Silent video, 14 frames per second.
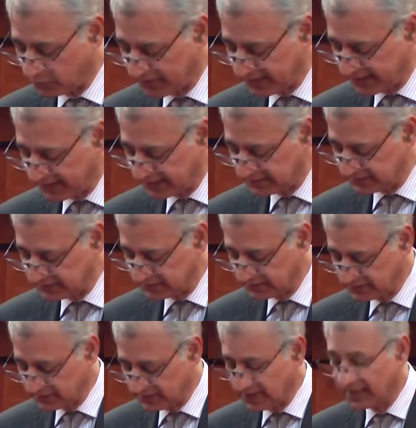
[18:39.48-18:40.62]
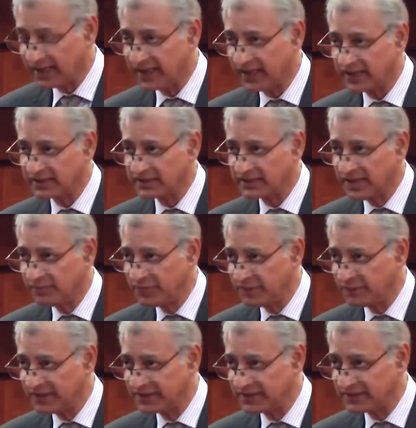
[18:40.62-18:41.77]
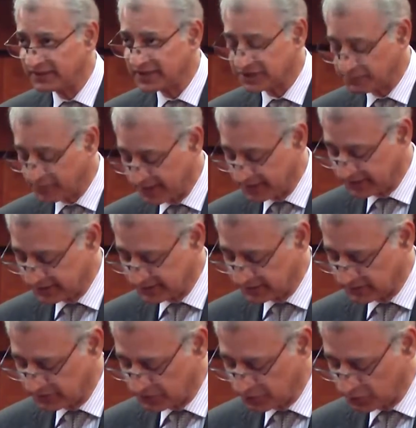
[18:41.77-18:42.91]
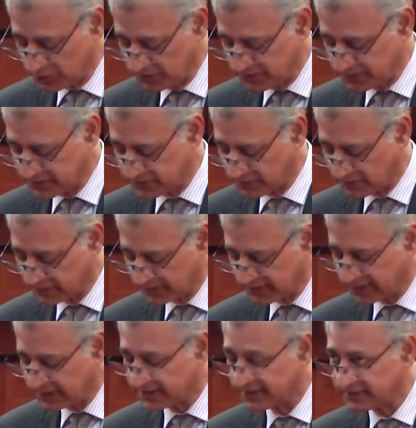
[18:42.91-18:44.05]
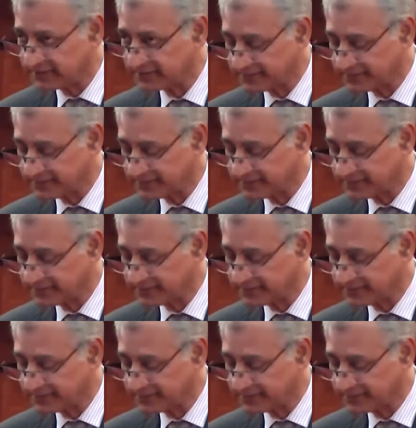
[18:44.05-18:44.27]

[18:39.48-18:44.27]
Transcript: one hand and implementing expenditure controls on the other.